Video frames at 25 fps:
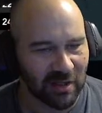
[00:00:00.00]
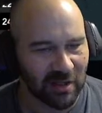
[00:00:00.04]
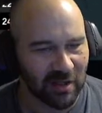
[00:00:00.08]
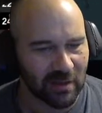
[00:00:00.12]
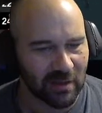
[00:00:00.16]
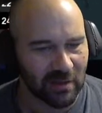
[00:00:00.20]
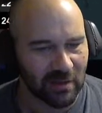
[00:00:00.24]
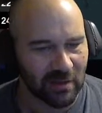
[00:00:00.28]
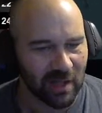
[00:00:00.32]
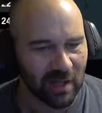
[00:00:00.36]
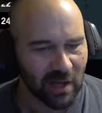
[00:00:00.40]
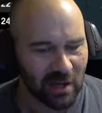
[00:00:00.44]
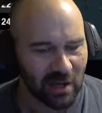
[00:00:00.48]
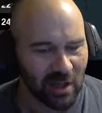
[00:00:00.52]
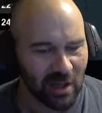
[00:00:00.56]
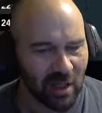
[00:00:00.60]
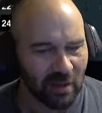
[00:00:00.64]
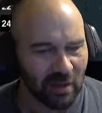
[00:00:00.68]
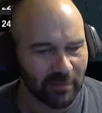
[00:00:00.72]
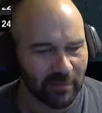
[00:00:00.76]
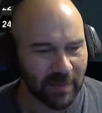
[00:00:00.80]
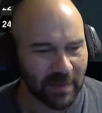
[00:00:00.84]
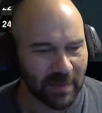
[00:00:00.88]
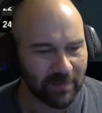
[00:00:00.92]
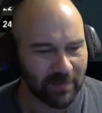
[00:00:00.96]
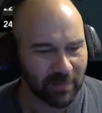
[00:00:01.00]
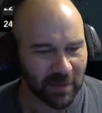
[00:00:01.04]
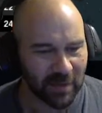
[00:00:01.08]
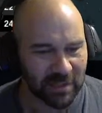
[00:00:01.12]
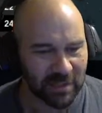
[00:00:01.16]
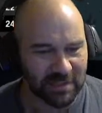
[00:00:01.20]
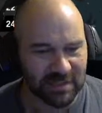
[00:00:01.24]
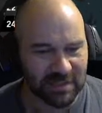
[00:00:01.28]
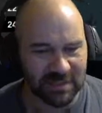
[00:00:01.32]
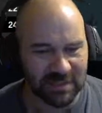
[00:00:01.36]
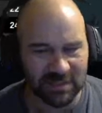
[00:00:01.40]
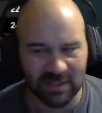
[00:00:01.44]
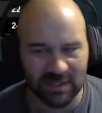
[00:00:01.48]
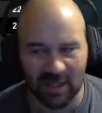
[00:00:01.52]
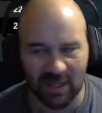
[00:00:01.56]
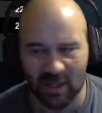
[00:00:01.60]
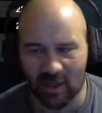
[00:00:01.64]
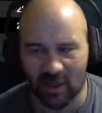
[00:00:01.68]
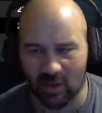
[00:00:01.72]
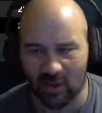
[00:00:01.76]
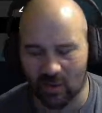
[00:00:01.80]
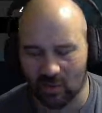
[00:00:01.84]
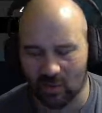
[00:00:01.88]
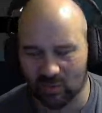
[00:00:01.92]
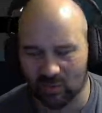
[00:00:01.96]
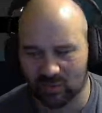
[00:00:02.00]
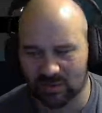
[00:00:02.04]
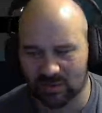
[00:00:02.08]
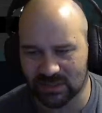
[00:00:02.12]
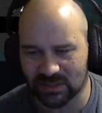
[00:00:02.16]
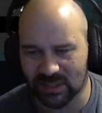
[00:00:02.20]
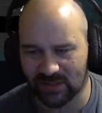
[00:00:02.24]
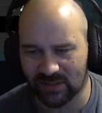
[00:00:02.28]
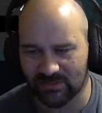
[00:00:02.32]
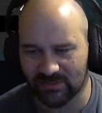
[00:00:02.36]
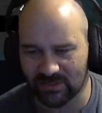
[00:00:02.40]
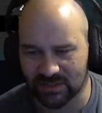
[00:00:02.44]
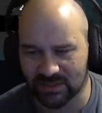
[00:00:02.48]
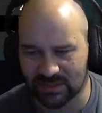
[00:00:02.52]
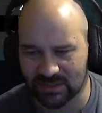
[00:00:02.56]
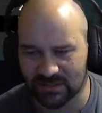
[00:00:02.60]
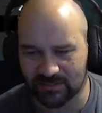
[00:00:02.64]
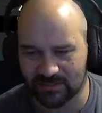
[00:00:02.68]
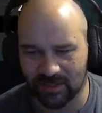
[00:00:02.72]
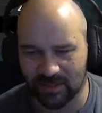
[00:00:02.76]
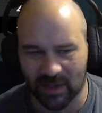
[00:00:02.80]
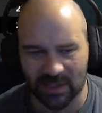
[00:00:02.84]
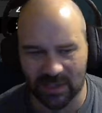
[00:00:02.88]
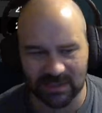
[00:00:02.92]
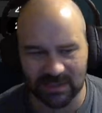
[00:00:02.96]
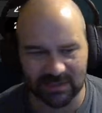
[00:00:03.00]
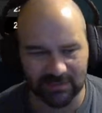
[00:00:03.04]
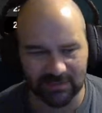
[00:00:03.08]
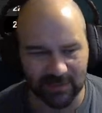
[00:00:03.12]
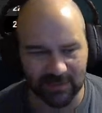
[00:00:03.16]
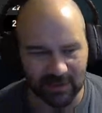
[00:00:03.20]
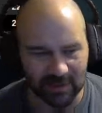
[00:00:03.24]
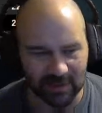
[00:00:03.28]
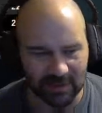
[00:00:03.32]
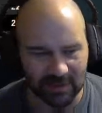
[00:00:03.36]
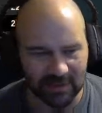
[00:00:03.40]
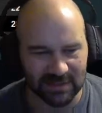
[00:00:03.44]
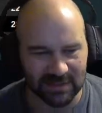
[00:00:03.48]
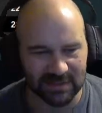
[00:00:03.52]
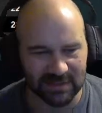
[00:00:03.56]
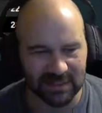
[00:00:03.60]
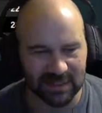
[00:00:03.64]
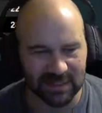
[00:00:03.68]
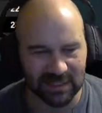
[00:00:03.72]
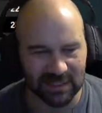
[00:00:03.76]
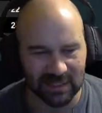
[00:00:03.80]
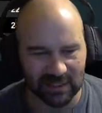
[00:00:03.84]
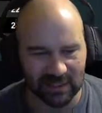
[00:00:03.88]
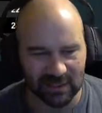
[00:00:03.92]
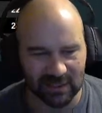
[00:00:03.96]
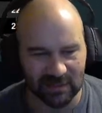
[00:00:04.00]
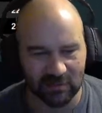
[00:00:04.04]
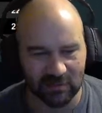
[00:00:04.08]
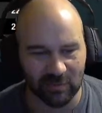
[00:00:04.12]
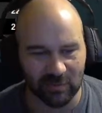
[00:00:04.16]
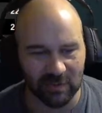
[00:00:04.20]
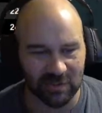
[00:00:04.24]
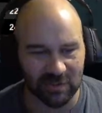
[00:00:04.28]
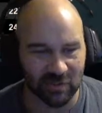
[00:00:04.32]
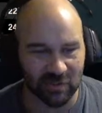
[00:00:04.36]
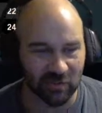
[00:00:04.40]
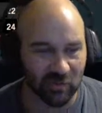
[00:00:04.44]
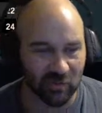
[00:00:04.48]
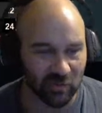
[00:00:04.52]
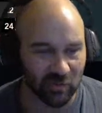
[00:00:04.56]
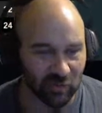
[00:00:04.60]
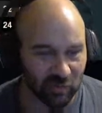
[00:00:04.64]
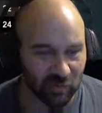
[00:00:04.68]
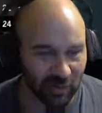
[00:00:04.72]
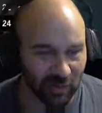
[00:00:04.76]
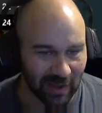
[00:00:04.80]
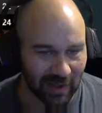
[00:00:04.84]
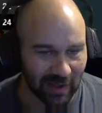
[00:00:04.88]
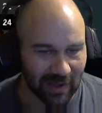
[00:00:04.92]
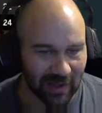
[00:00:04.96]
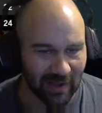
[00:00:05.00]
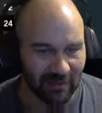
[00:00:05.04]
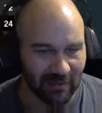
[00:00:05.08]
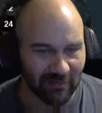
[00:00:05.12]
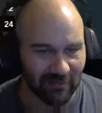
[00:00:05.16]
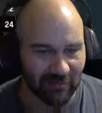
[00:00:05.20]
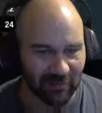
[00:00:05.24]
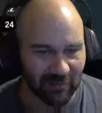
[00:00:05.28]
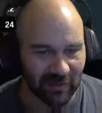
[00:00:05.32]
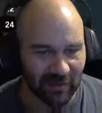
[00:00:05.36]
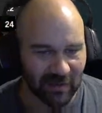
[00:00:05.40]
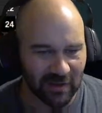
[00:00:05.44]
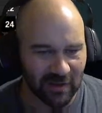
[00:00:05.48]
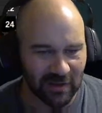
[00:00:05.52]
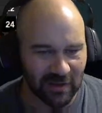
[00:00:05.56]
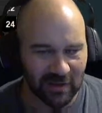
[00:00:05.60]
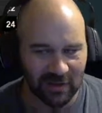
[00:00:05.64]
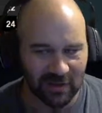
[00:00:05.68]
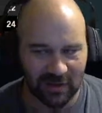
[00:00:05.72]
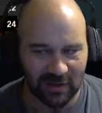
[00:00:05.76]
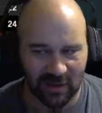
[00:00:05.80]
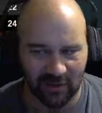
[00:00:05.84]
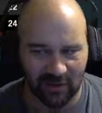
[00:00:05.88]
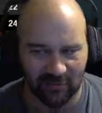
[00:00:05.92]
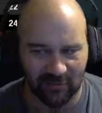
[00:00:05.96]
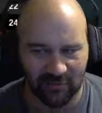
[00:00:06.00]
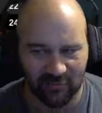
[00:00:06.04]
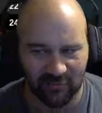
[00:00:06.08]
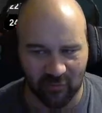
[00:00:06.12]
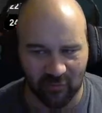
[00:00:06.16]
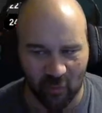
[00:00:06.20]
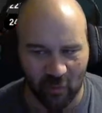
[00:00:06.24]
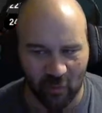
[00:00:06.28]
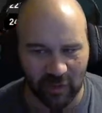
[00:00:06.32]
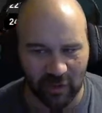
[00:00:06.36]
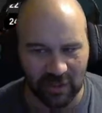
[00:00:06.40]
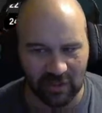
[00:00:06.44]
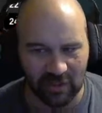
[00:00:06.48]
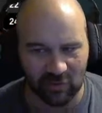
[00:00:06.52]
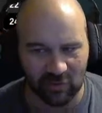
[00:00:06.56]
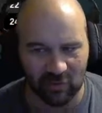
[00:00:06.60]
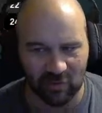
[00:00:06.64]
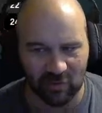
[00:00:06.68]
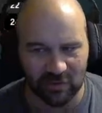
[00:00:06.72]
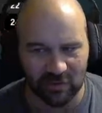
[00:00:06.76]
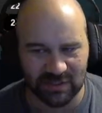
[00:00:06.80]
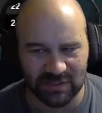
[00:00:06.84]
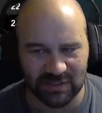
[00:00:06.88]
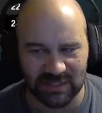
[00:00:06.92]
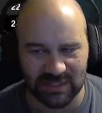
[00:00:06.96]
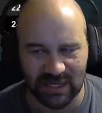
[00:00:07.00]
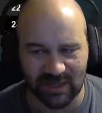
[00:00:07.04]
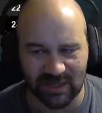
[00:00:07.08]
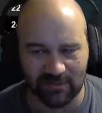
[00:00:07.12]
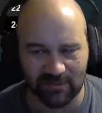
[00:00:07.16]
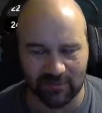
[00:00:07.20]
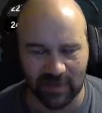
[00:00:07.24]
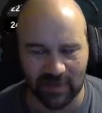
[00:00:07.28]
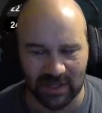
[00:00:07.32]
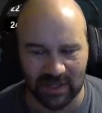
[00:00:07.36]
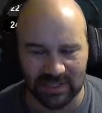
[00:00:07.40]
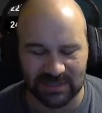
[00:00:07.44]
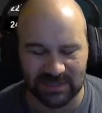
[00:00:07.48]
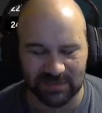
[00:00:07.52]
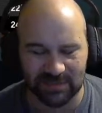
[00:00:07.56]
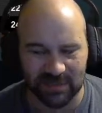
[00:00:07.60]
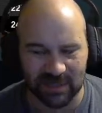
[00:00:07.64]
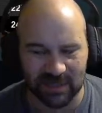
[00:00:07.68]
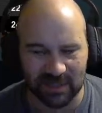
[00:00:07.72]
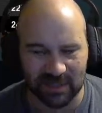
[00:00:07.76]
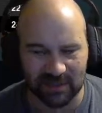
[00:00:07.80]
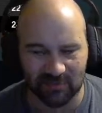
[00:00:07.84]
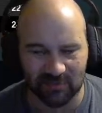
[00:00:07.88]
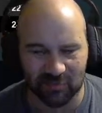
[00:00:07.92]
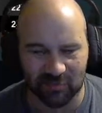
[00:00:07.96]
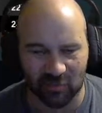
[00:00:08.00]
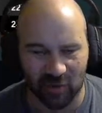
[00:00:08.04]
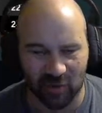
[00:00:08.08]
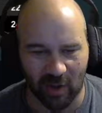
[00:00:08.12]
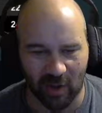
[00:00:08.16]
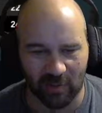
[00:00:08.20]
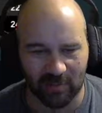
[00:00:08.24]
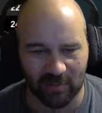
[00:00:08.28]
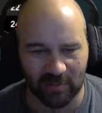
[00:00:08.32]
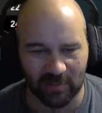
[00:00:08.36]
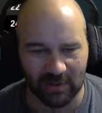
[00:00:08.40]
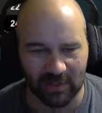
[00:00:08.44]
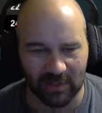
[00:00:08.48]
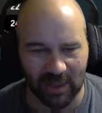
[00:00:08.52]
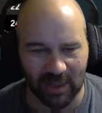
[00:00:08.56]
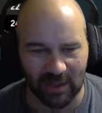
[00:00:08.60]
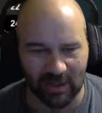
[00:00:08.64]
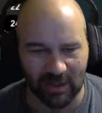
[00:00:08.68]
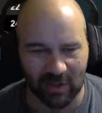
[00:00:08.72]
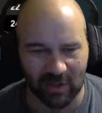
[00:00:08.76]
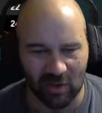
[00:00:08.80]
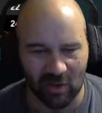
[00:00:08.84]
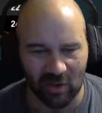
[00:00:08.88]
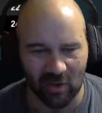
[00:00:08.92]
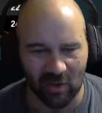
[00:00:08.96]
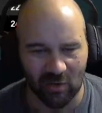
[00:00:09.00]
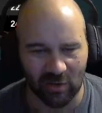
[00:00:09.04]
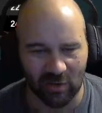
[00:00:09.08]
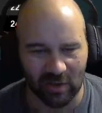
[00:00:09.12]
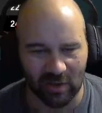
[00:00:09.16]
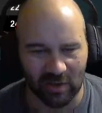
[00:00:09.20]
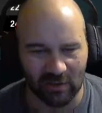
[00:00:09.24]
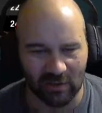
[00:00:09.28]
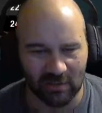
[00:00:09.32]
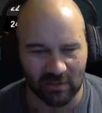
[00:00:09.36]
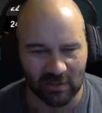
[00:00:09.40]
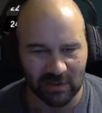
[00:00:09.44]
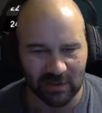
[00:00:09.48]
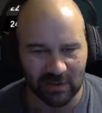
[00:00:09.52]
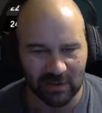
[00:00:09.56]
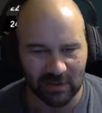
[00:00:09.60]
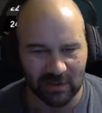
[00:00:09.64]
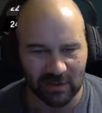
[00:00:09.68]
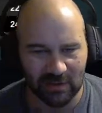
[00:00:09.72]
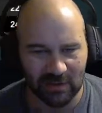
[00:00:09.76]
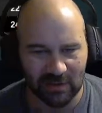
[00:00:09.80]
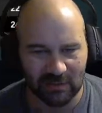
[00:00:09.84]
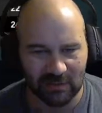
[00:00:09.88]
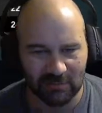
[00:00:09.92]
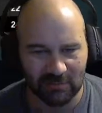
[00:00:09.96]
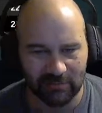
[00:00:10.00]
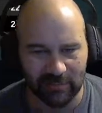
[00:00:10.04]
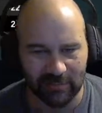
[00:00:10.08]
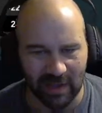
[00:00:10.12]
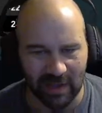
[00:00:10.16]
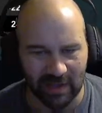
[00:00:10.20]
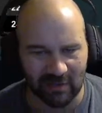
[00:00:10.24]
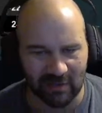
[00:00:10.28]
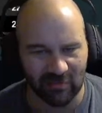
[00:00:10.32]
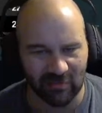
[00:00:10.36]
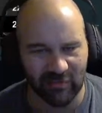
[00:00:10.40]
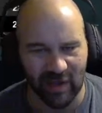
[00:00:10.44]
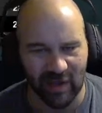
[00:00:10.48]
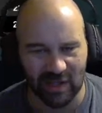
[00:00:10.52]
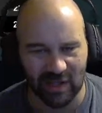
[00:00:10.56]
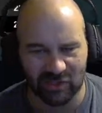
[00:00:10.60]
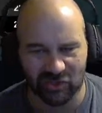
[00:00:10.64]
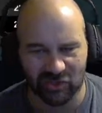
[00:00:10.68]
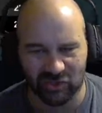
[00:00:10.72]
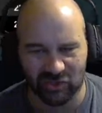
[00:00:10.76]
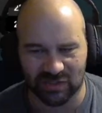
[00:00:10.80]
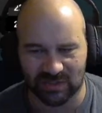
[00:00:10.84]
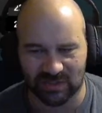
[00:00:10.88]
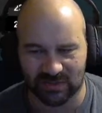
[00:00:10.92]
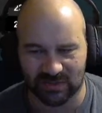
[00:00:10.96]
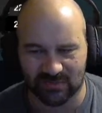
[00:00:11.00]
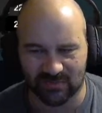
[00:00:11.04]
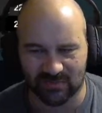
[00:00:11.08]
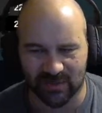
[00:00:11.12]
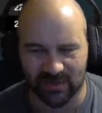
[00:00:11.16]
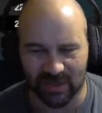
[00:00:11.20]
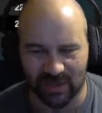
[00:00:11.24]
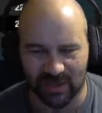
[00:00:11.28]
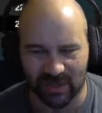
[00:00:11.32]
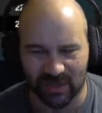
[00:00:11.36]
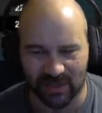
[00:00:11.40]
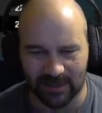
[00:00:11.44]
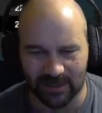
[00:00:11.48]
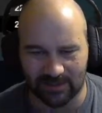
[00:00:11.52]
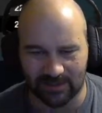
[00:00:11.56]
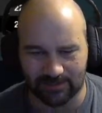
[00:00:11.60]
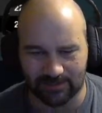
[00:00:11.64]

Gotta go at B pluses though. Definitely some possibilities here. We do have a 40-year-old second baseman that could probably be let go to manufacture some... I